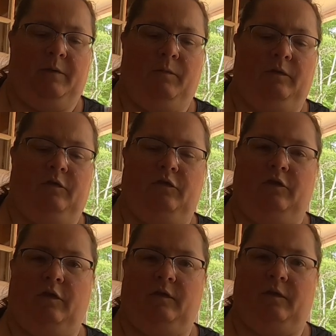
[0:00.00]
it was
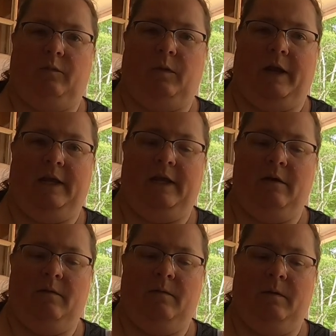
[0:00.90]
just the
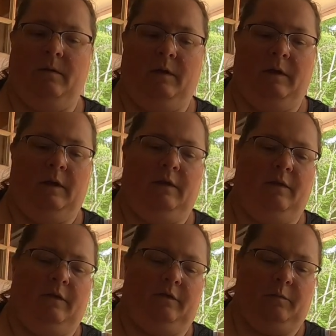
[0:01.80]
radio.
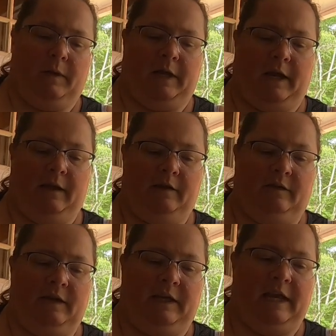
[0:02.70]
This one
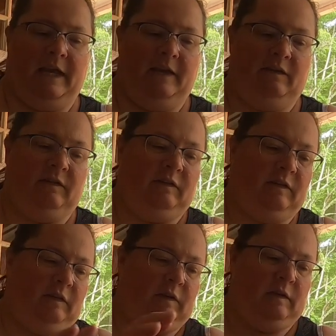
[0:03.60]
has a case,
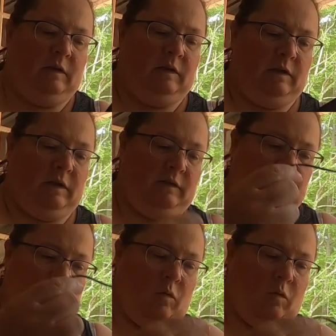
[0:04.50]
it's